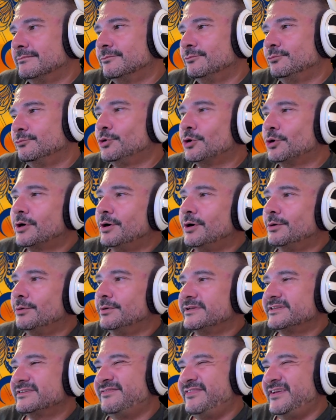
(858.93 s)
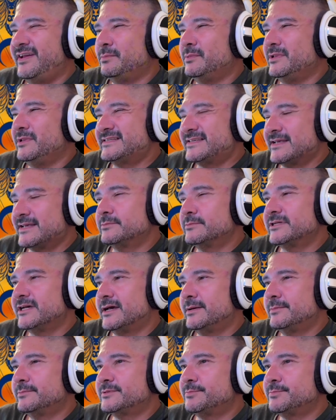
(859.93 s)
We'll go as a family
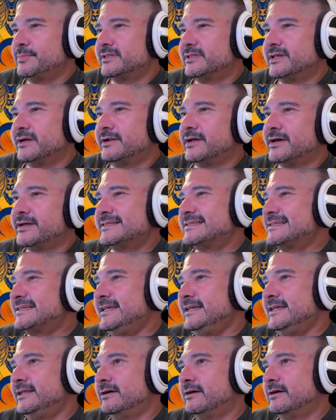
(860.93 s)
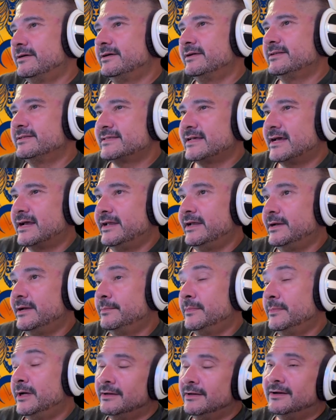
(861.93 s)
sometimes, but they're not as keen on it as I
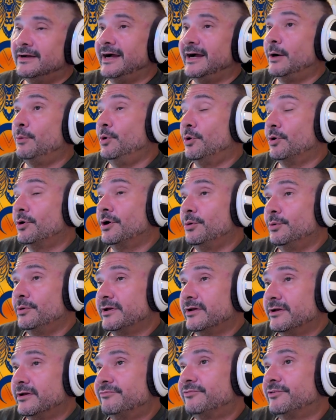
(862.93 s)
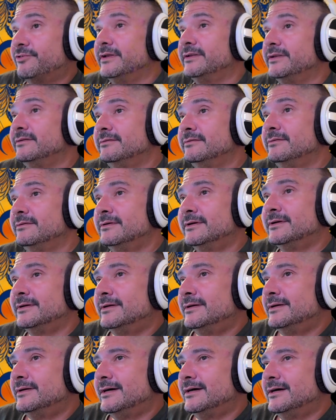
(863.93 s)
am. I will go with a good friend.
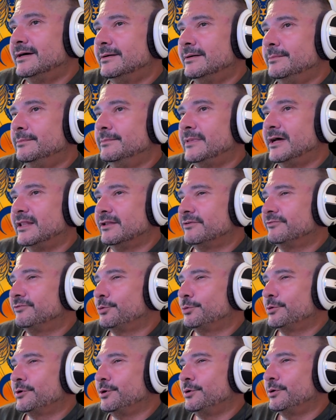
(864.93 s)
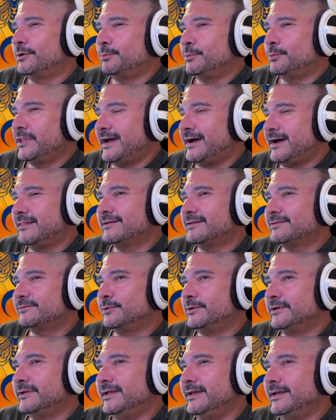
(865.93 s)
I look forward to going with Alex
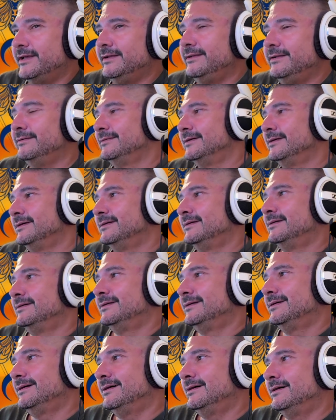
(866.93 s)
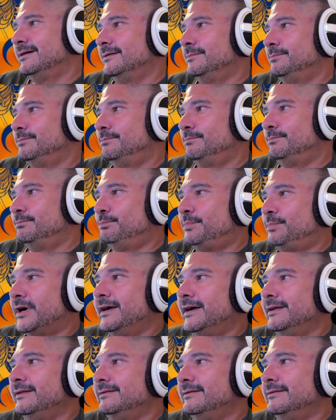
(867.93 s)
one day. Uh,
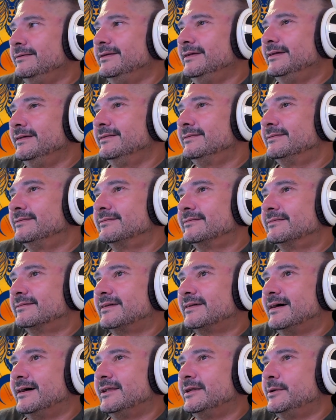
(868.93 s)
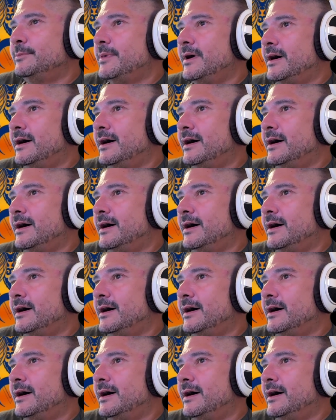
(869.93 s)
but it's kind of